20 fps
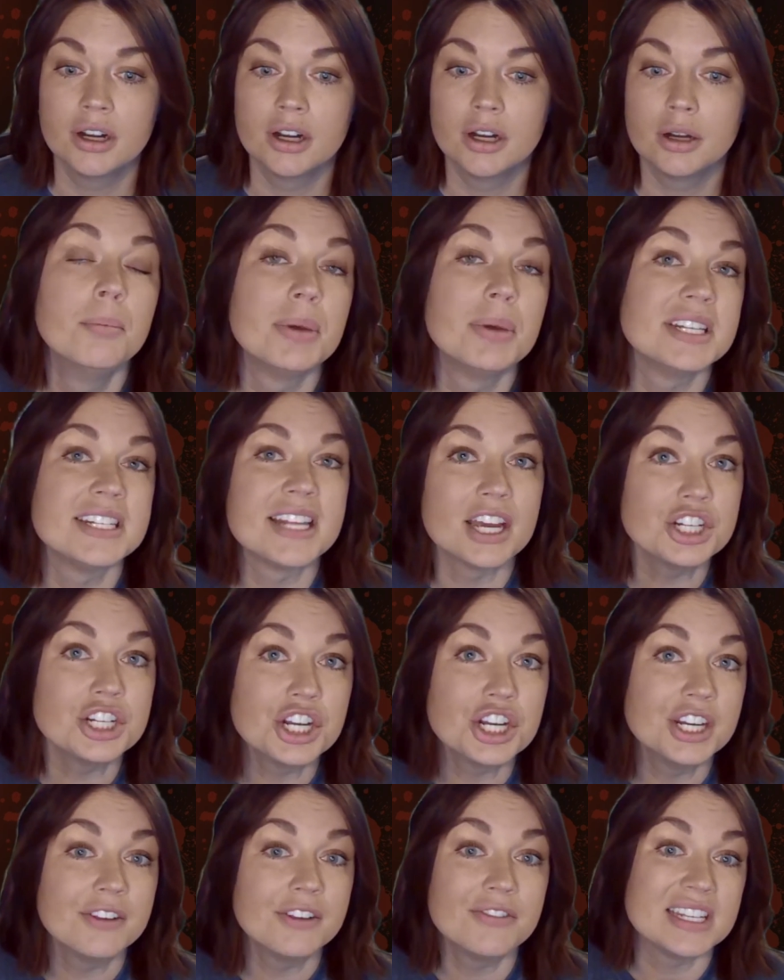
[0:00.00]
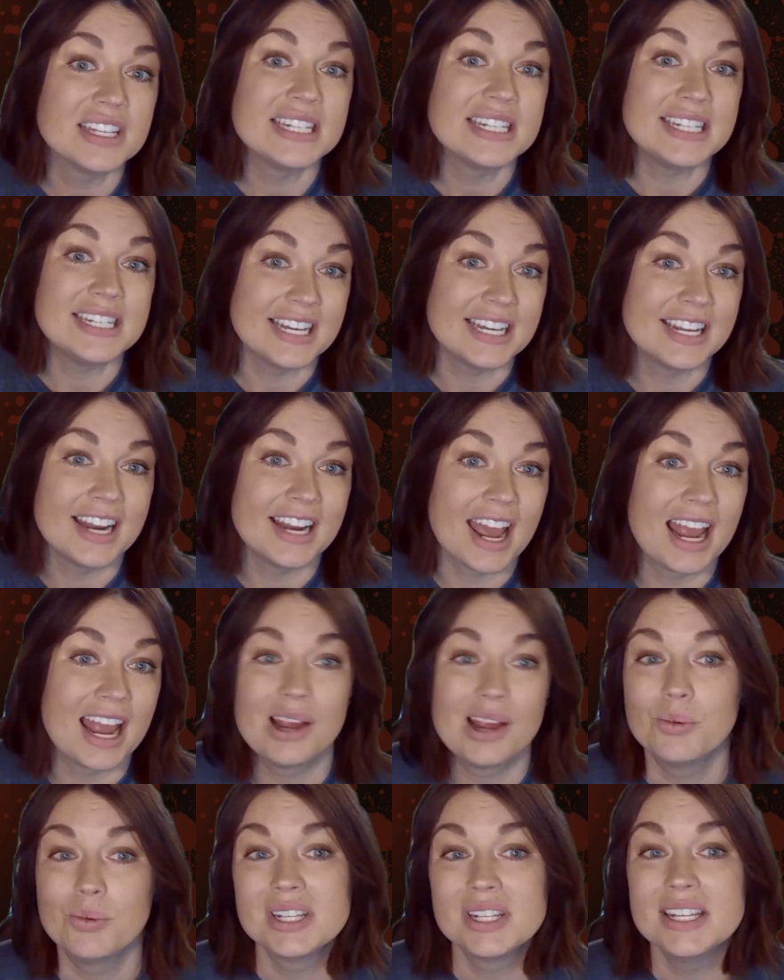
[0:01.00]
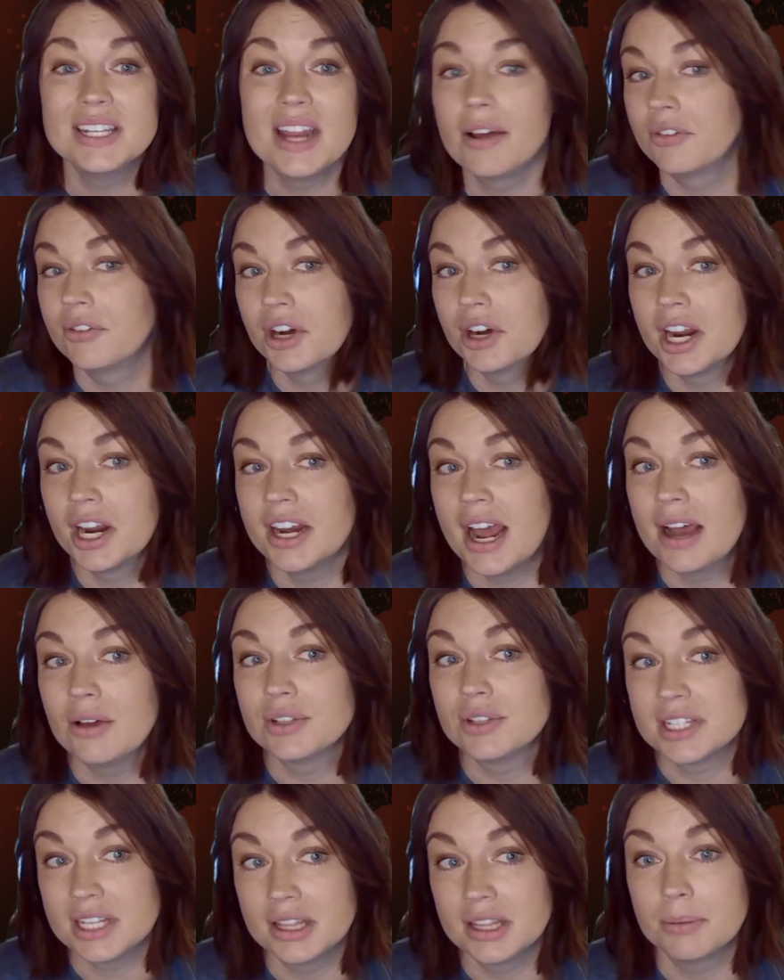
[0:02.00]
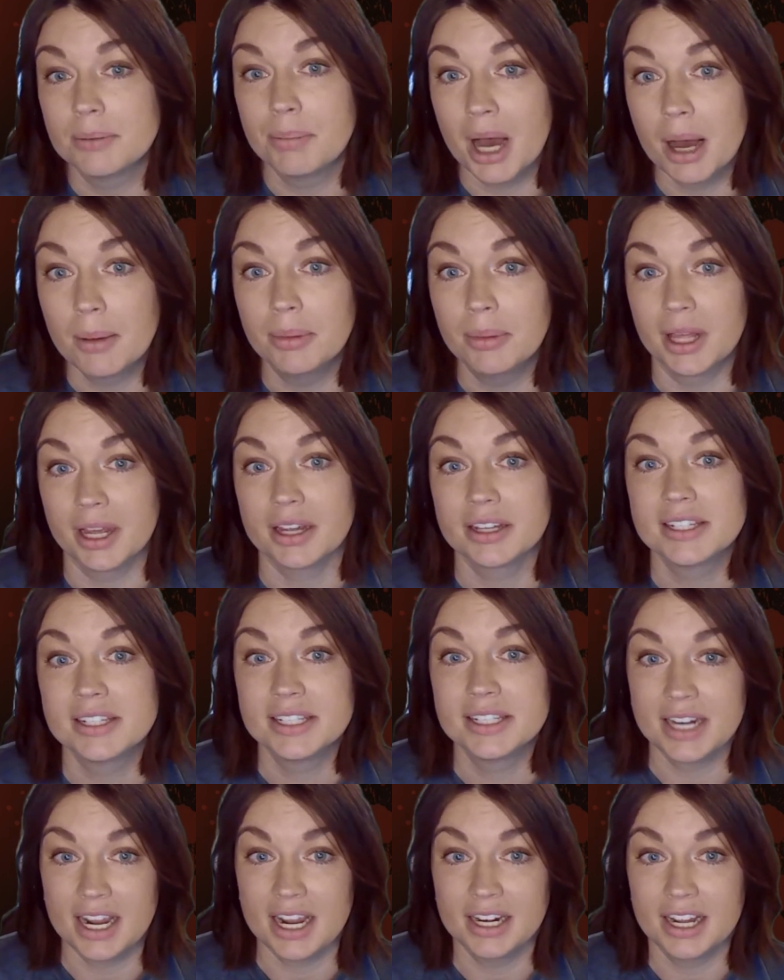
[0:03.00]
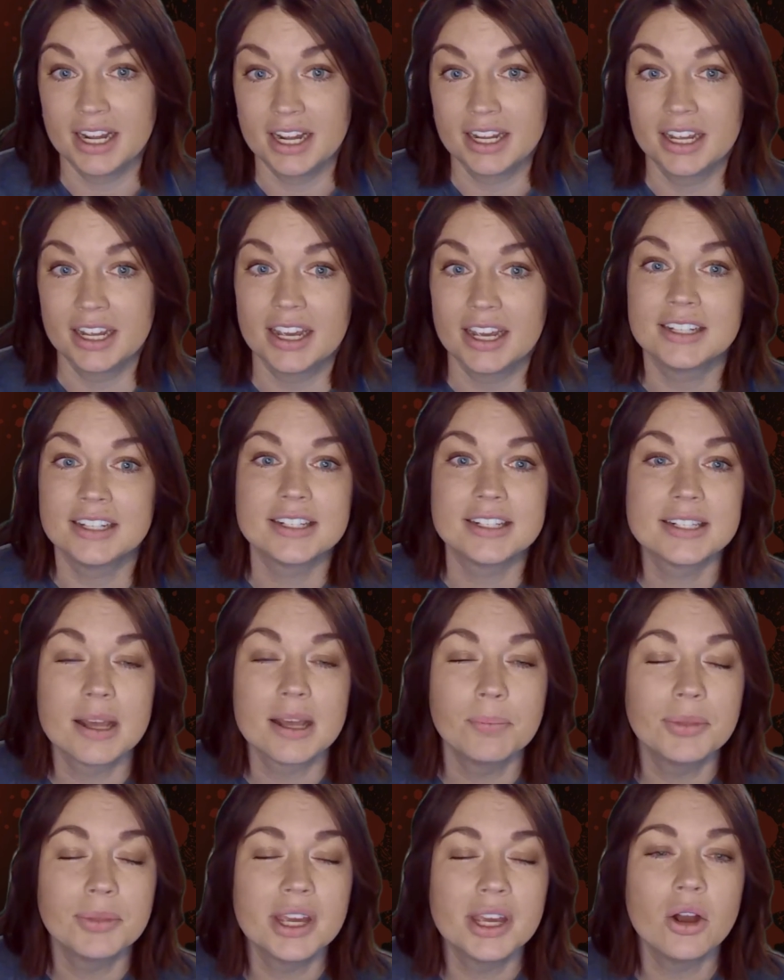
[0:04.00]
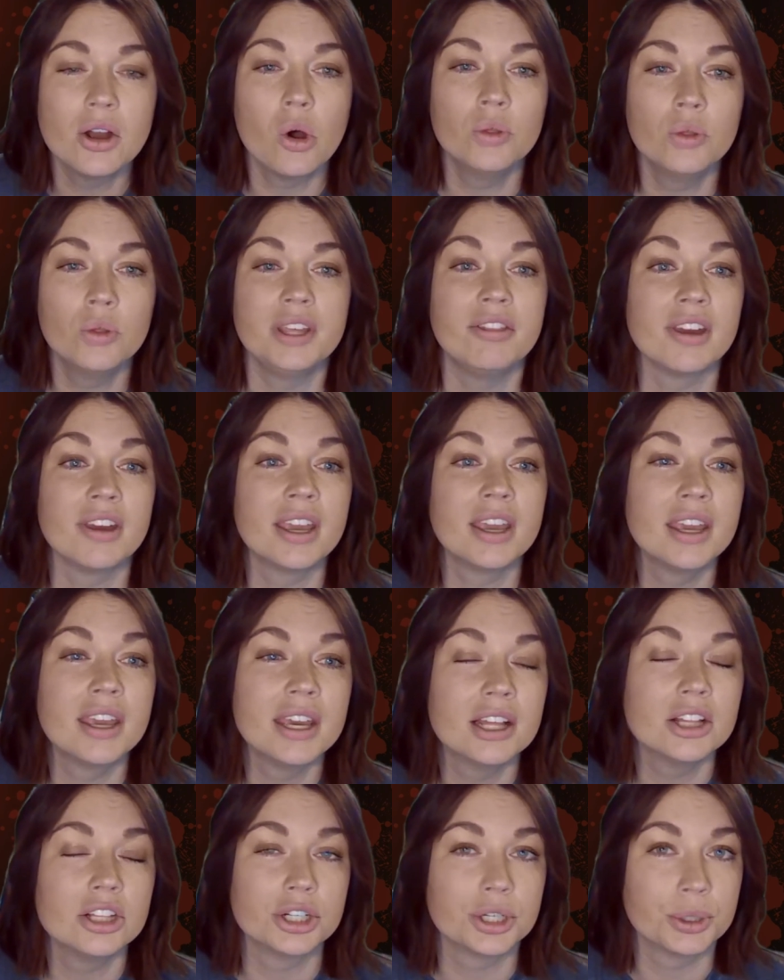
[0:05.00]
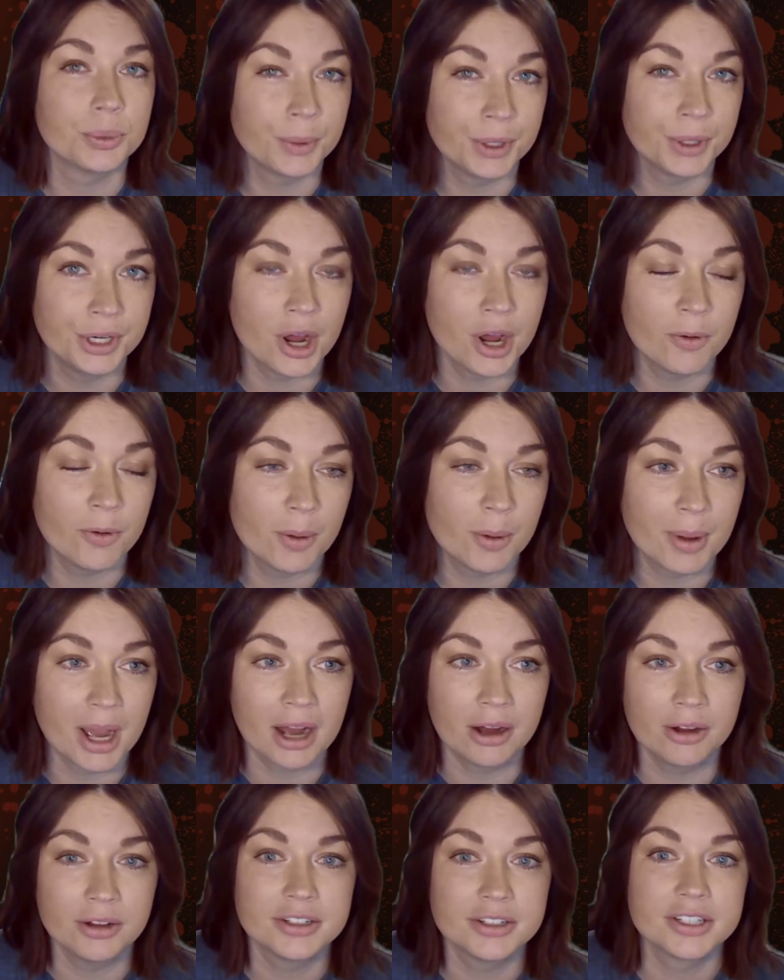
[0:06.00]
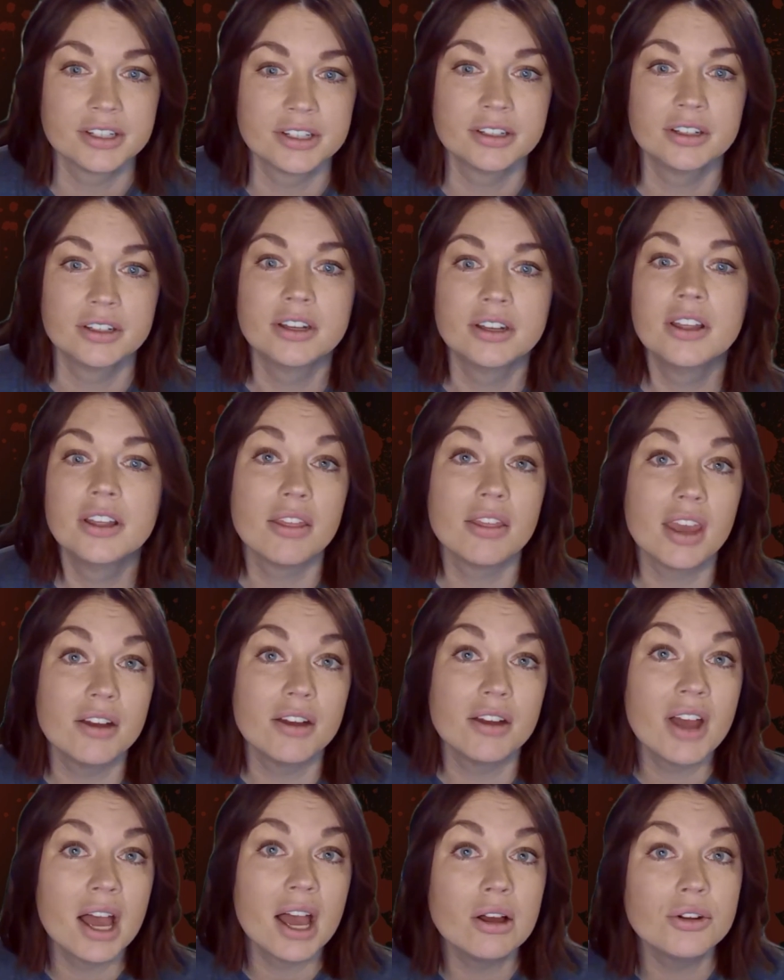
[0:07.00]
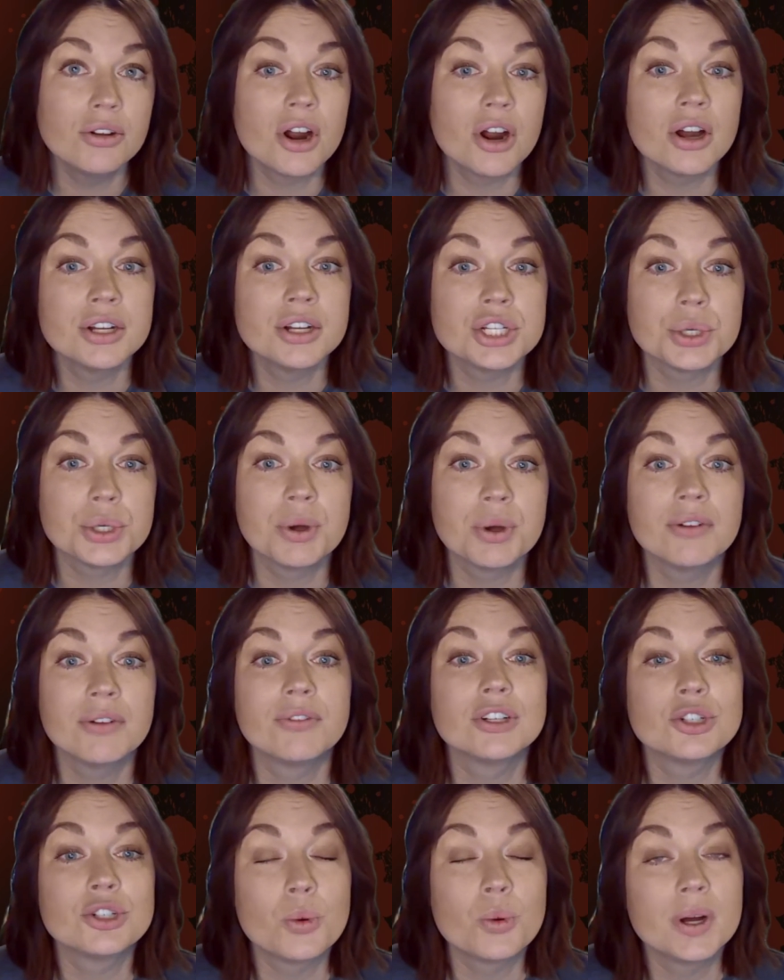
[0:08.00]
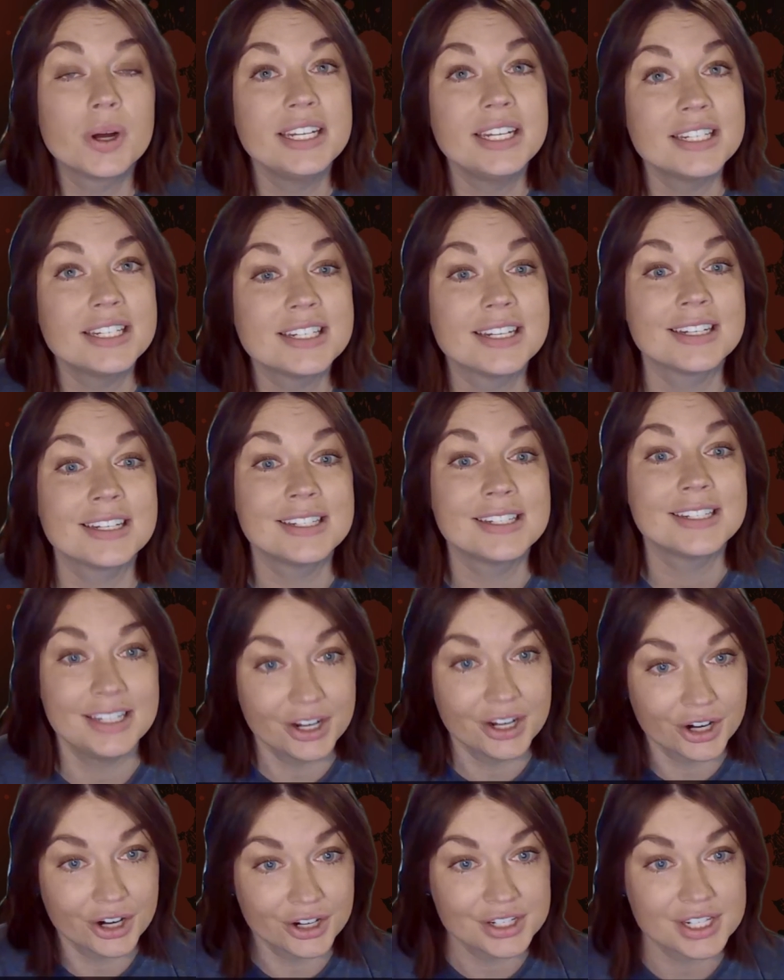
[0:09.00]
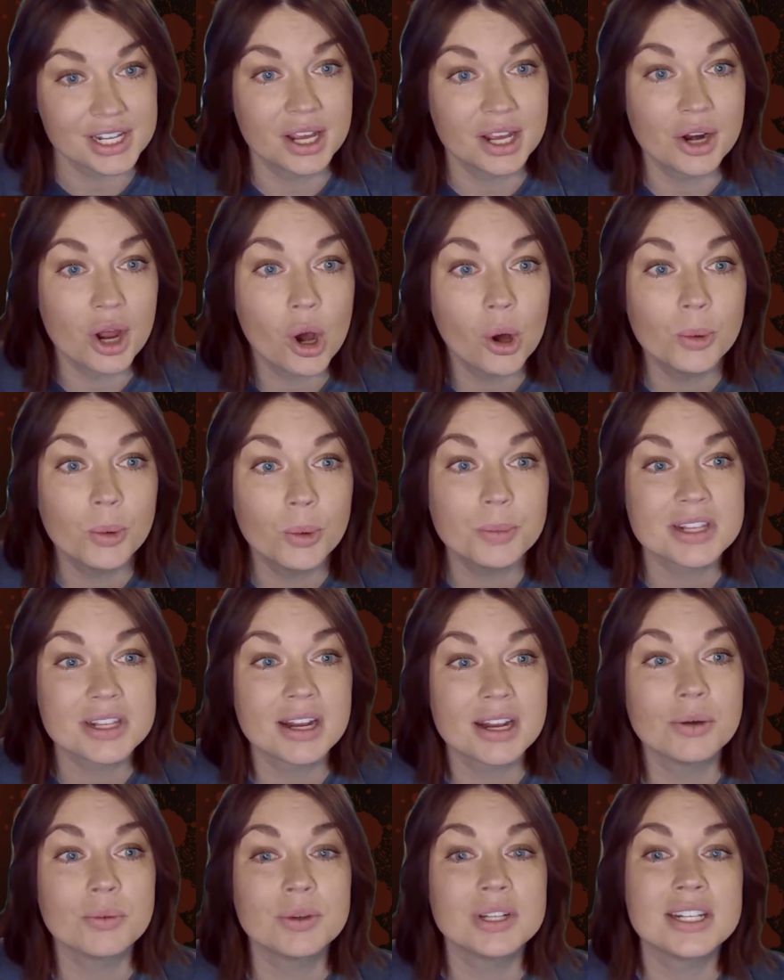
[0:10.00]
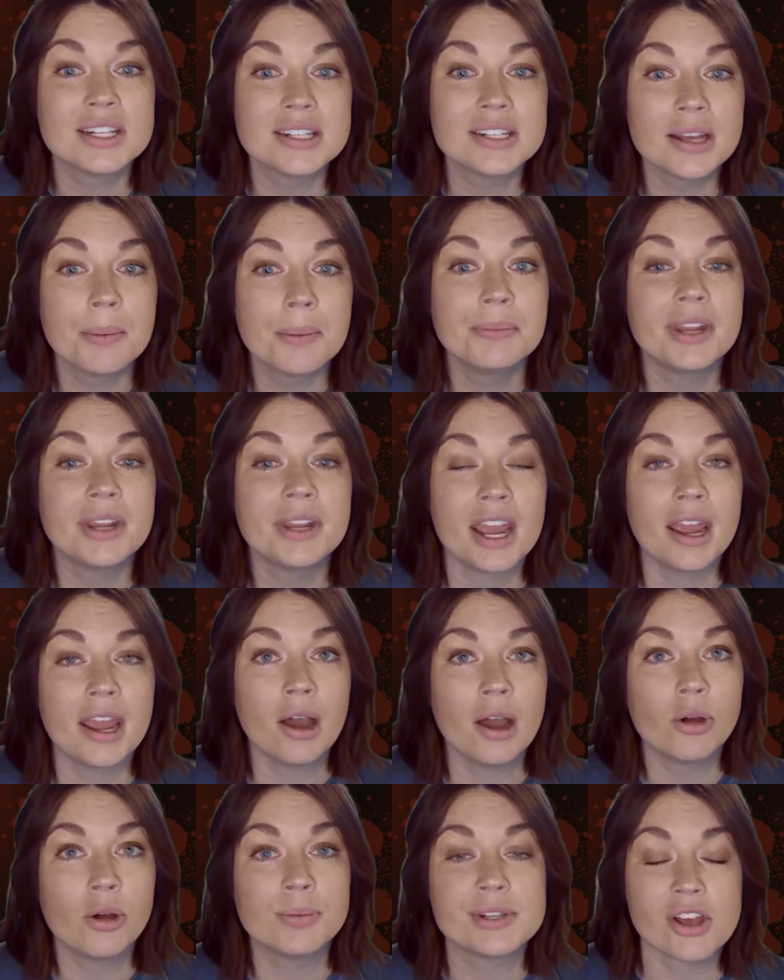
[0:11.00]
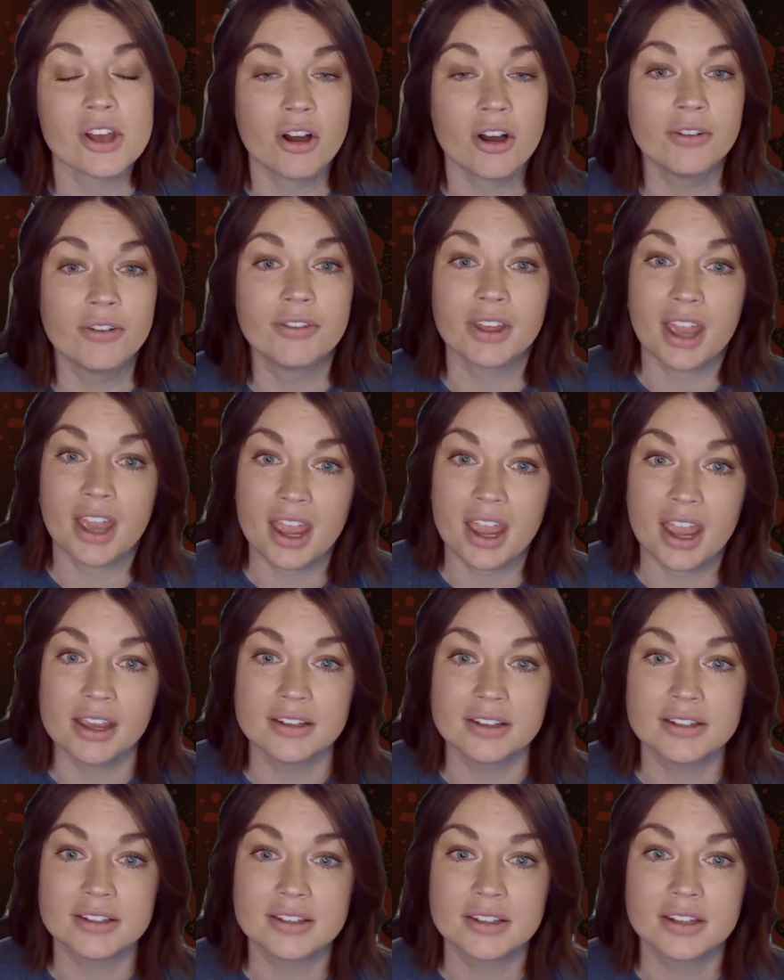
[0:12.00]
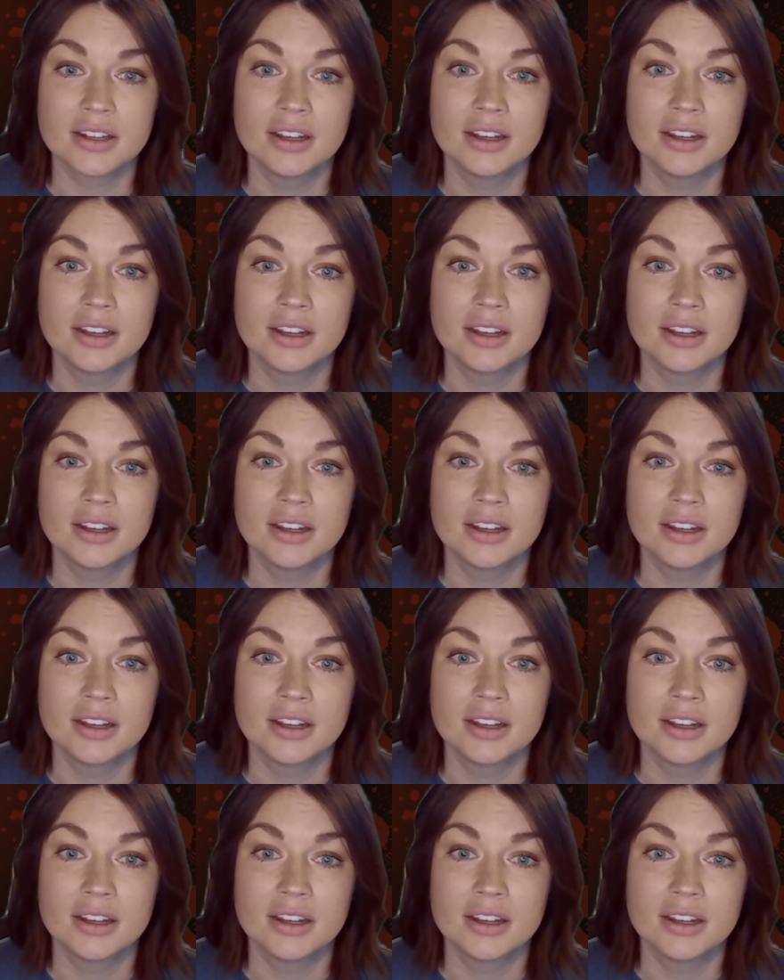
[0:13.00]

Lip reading: Possession of this DNA was never announced to the public, stating it's something only the killer would know about. They have held on to it for 26 years in hopes that it would someday help solve the case.